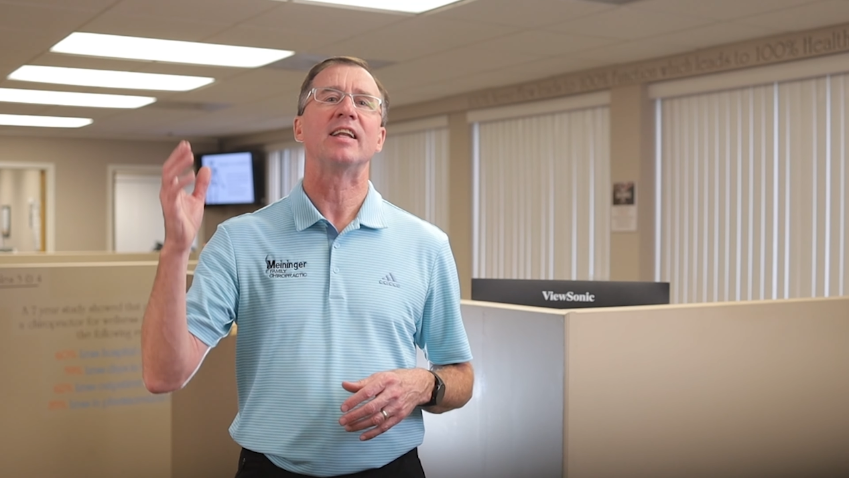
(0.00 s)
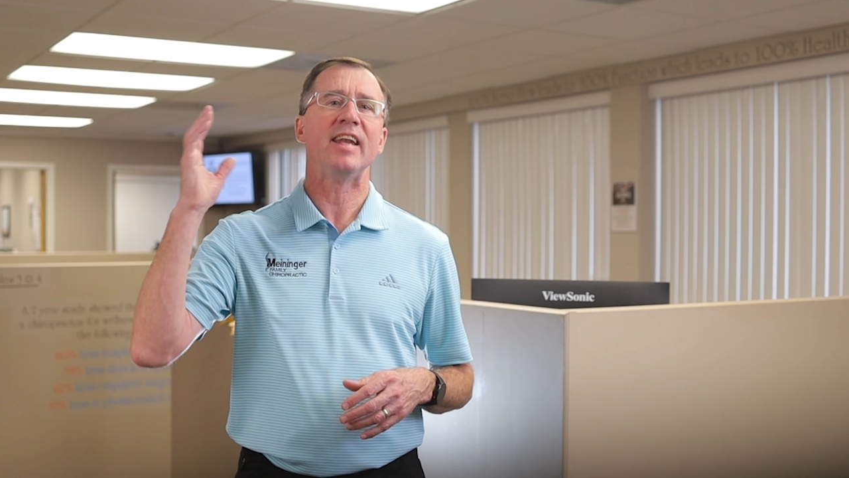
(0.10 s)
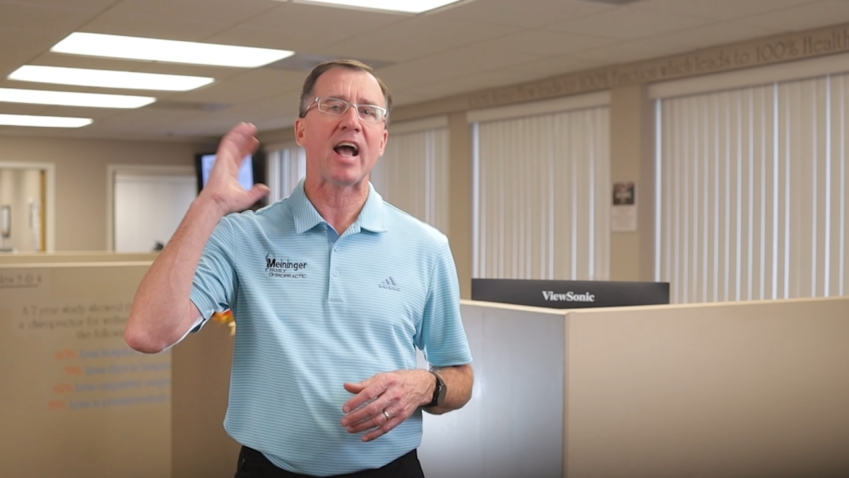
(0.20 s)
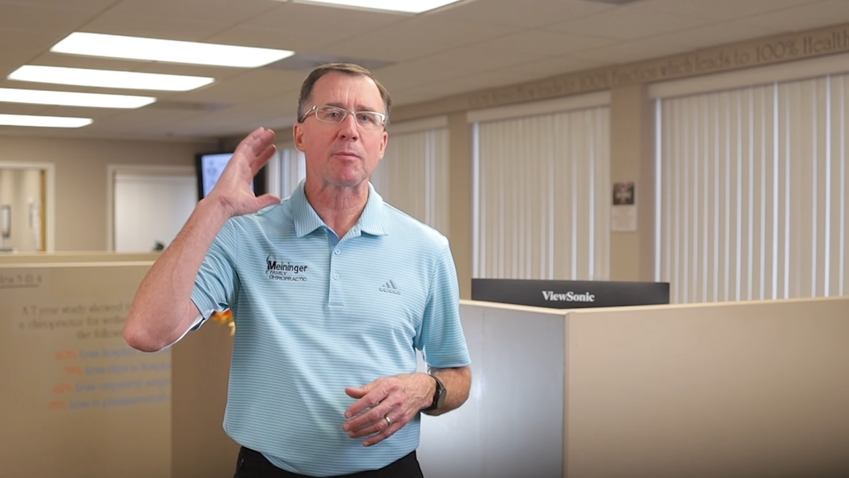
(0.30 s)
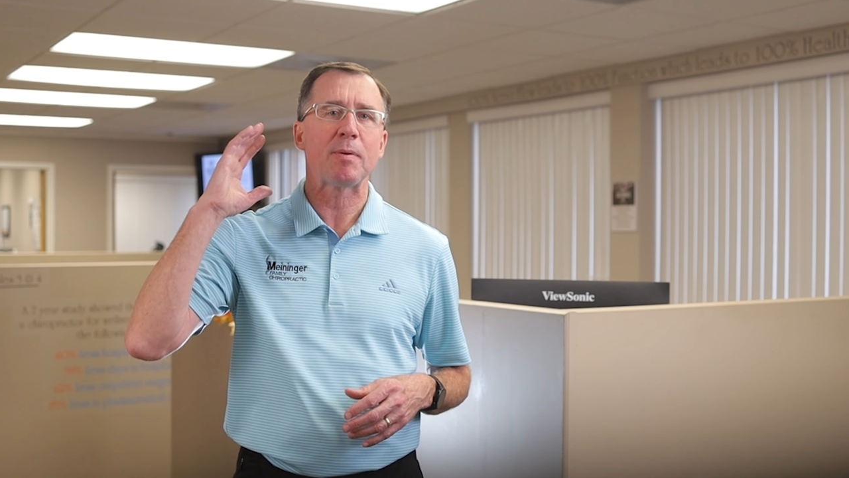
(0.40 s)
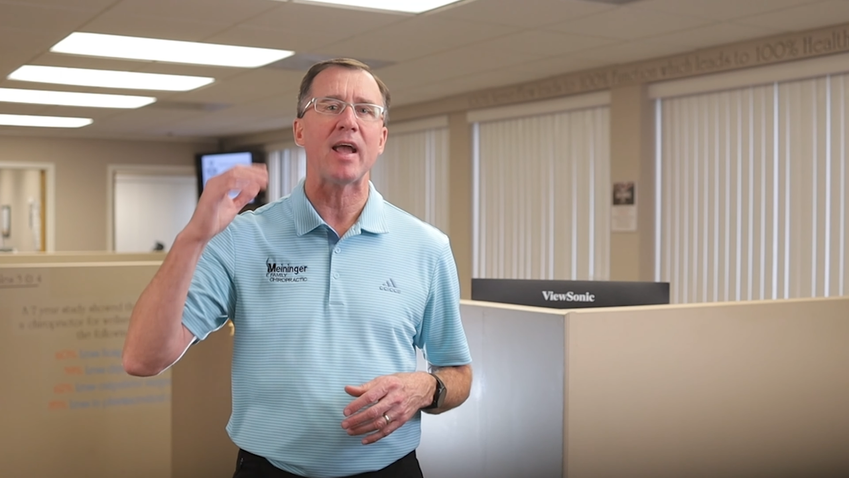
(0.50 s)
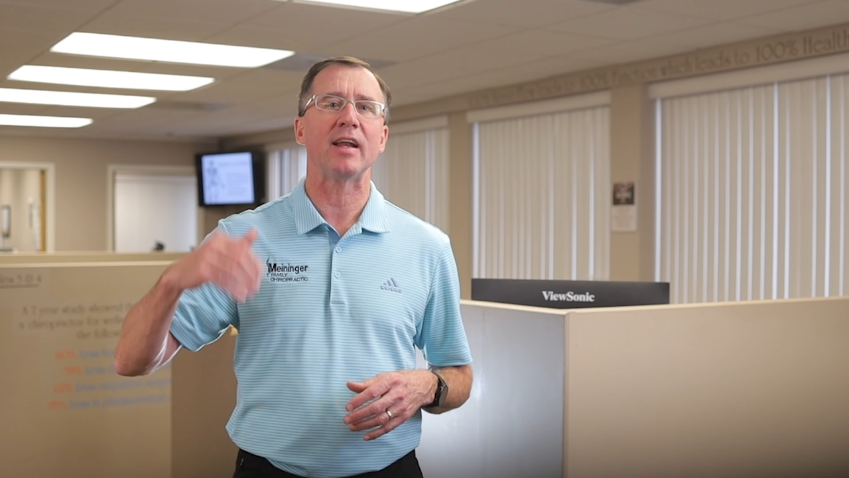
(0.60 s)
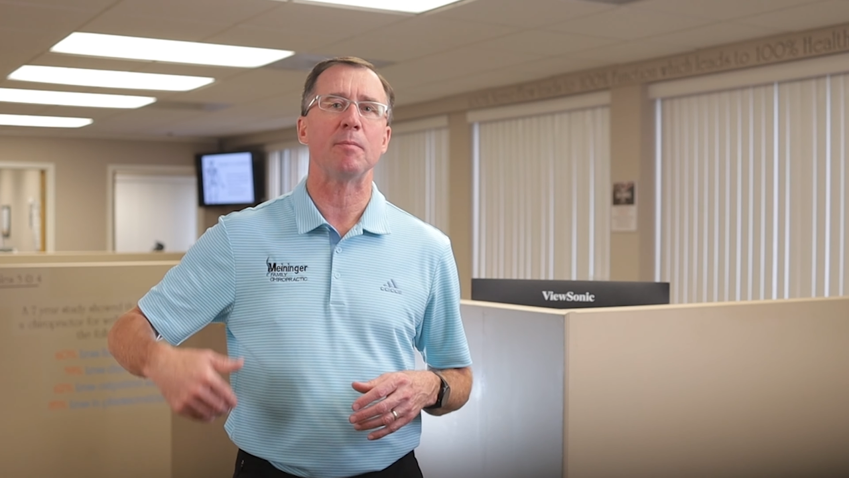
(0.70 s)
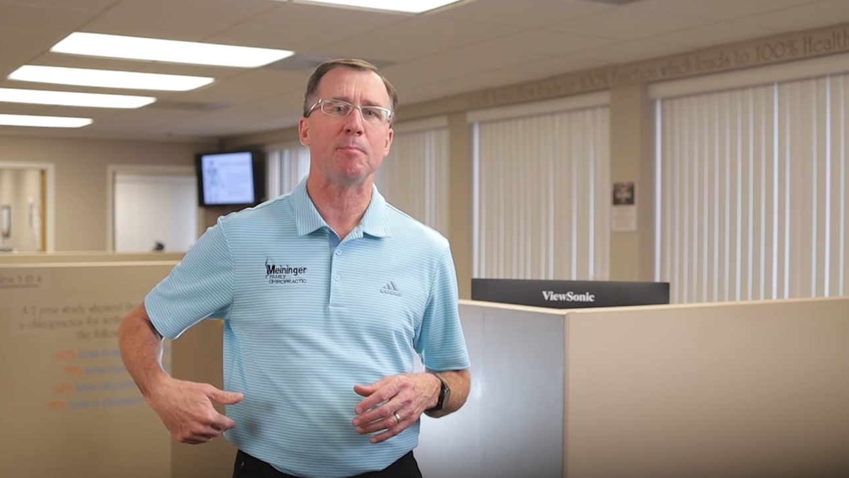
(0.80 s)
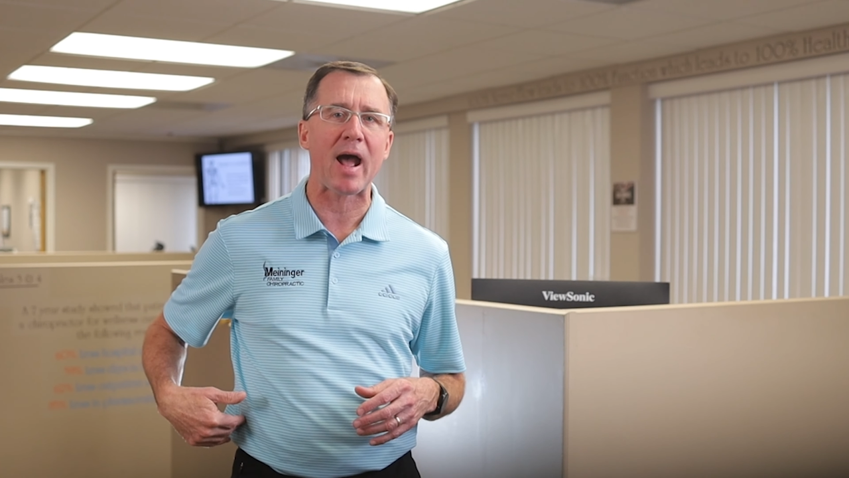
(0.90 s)
like
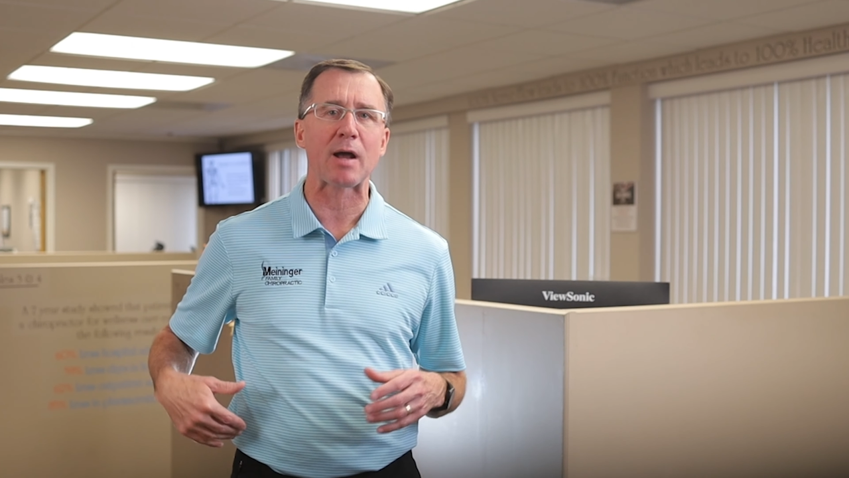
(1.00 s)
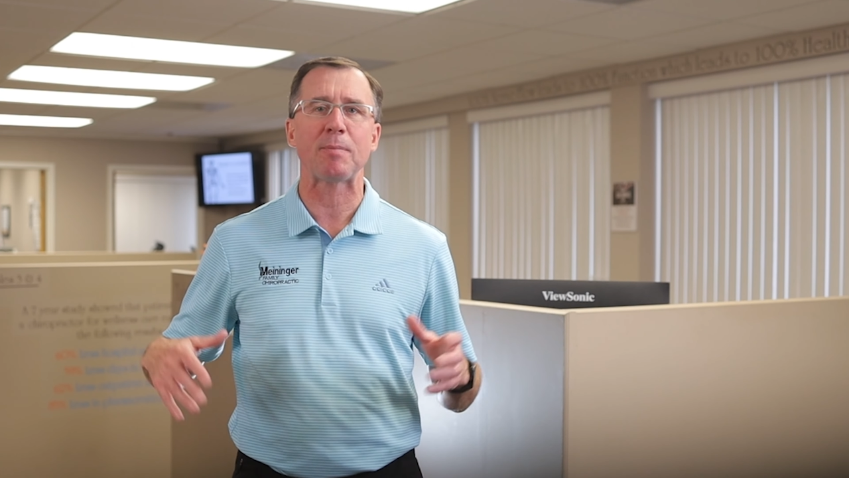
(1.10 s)
neck pain and